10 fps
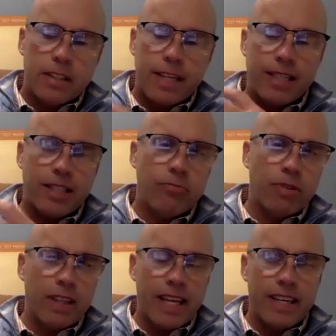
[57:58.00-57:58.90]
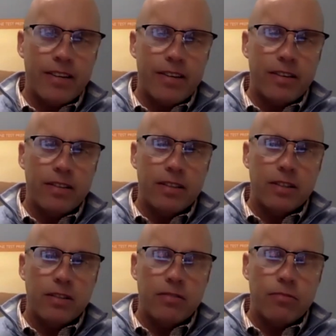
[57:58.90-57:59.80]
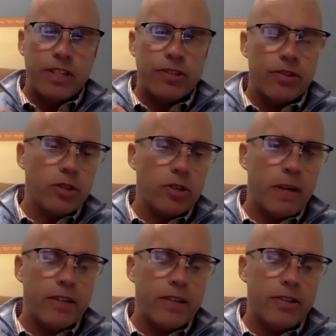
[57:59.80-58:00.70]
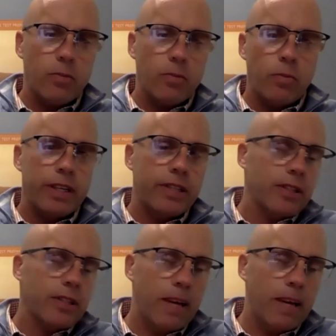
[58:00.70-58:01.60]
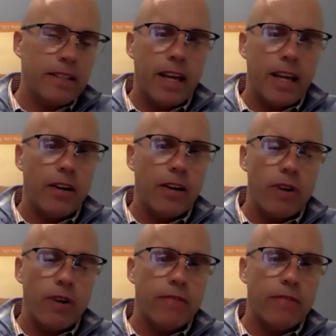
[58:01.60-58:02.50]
testing related research pages that we just maintain already